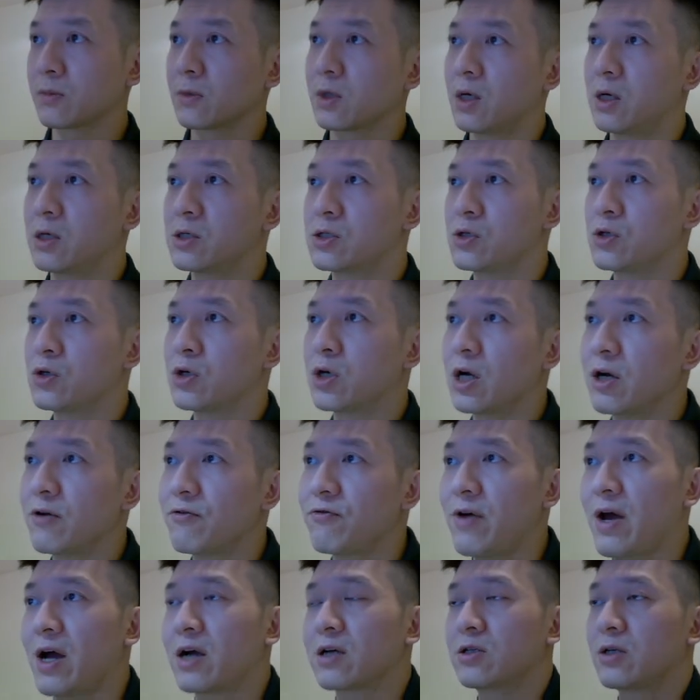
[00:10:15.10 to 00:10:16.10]
You're gonna
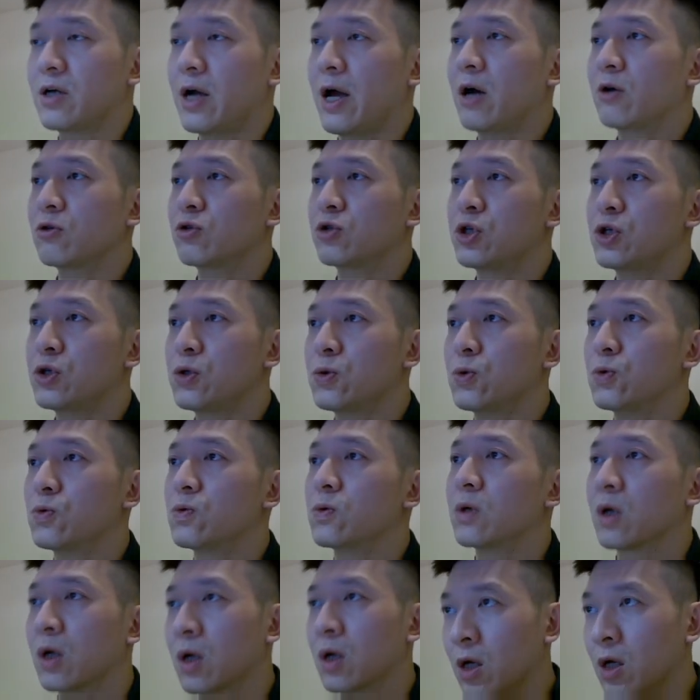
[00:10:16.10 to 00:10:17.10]
factor out 2.
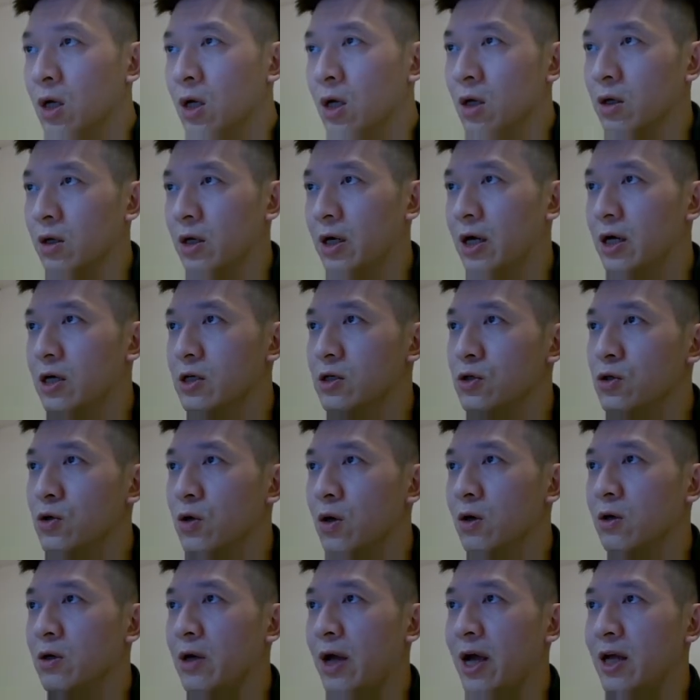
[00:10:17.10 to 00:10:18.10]
Okay,
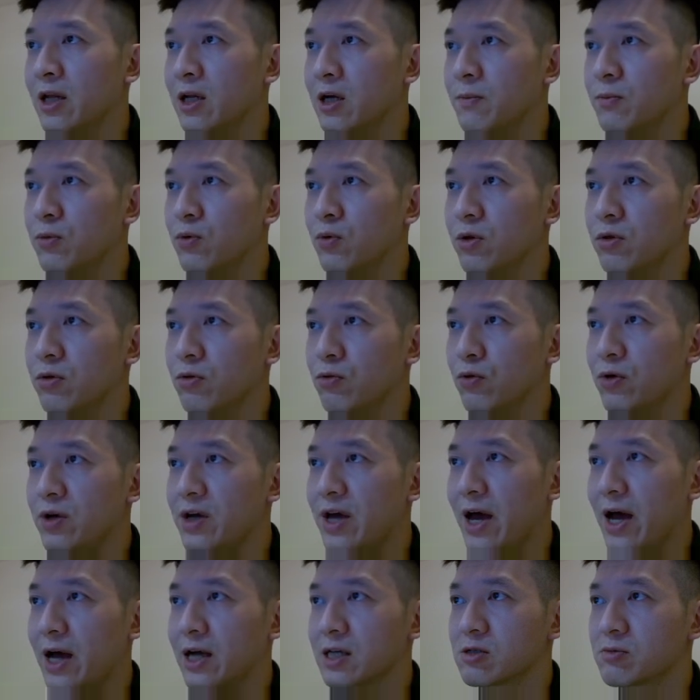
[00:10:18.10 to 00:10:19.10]
you'll end up with
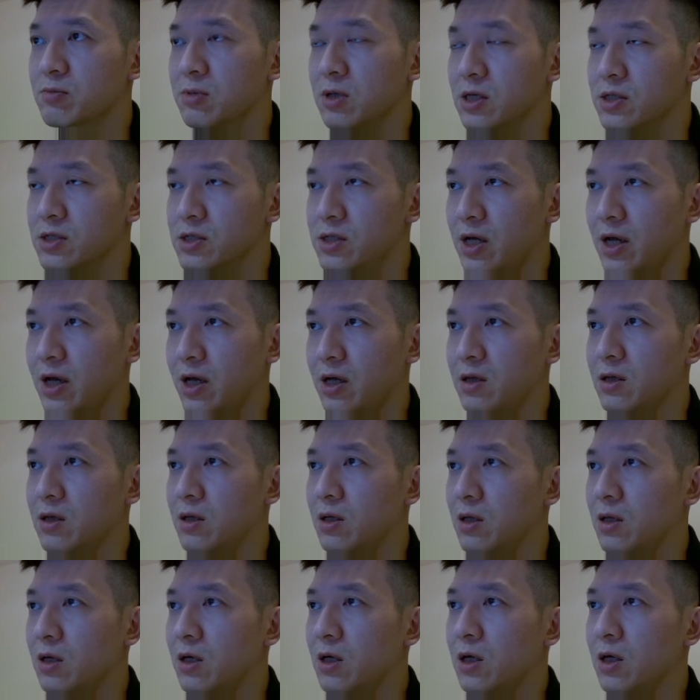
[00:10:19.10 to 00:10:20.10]
3x plus 10
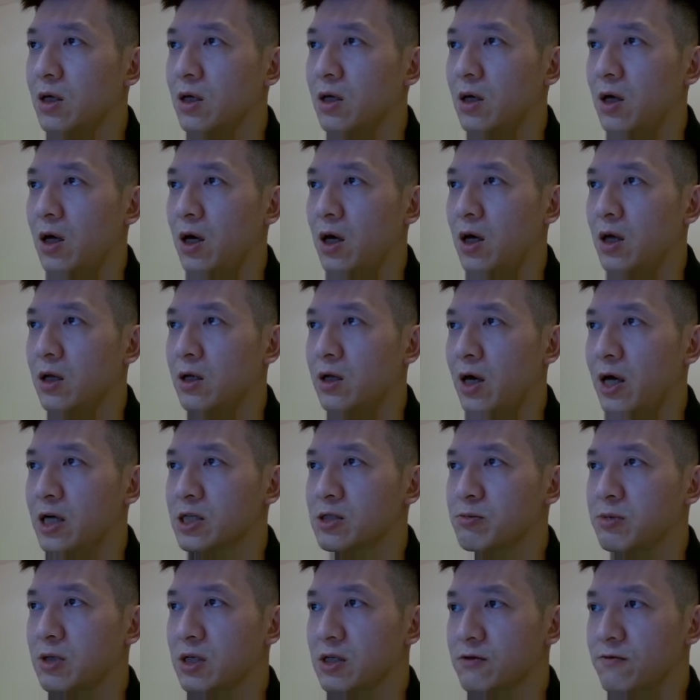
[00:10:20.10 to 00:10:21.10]
and x
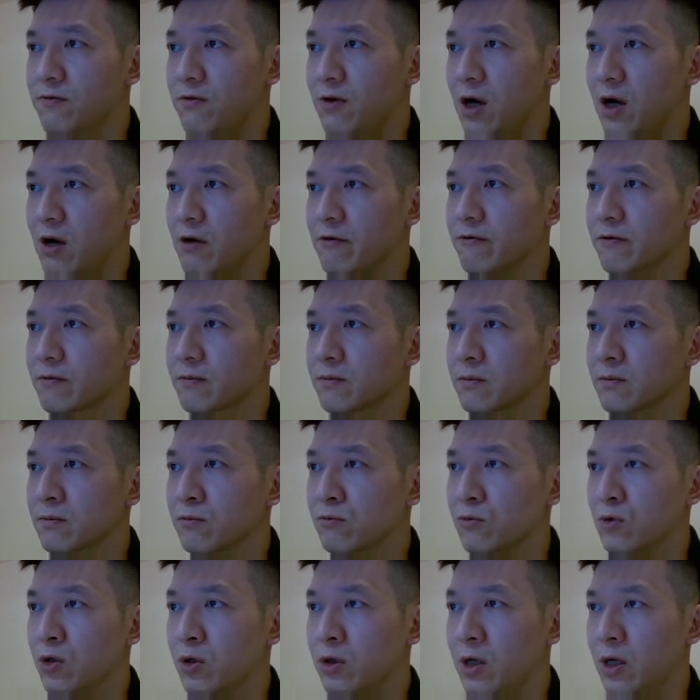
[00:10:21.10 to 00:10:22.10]
plus 5.
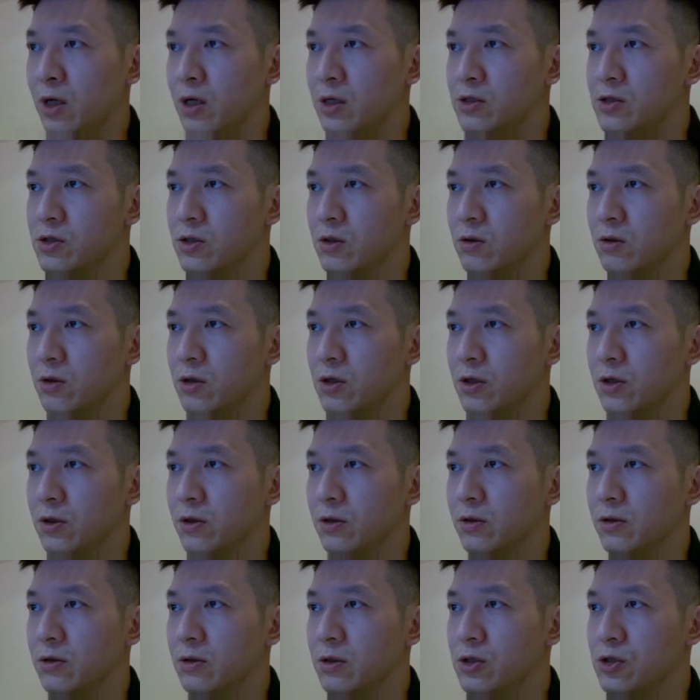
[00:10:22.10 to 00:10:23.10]
Okay, so here
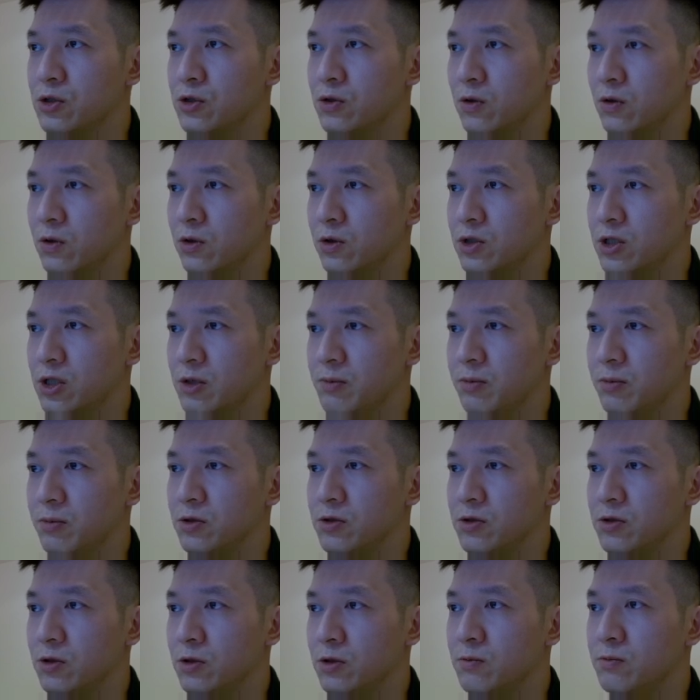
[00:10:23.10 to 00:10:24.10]
is your
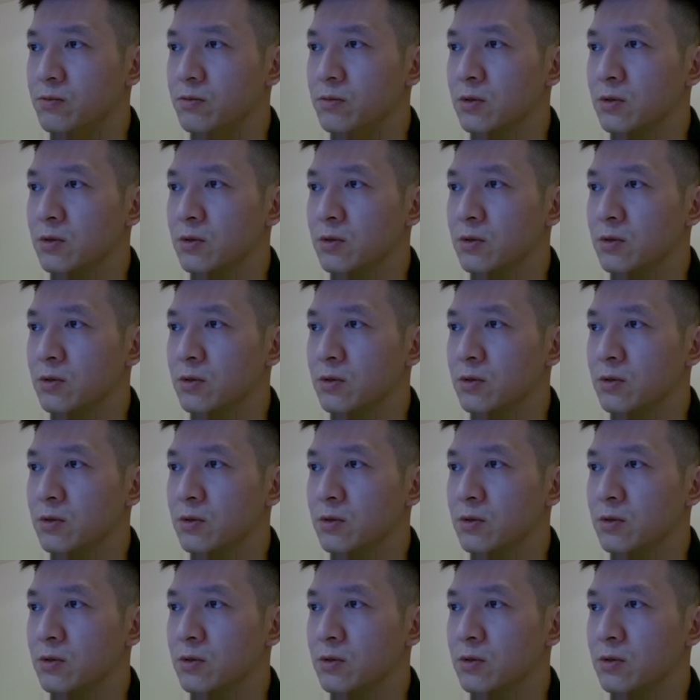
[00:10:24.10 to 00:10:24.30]
simplest term.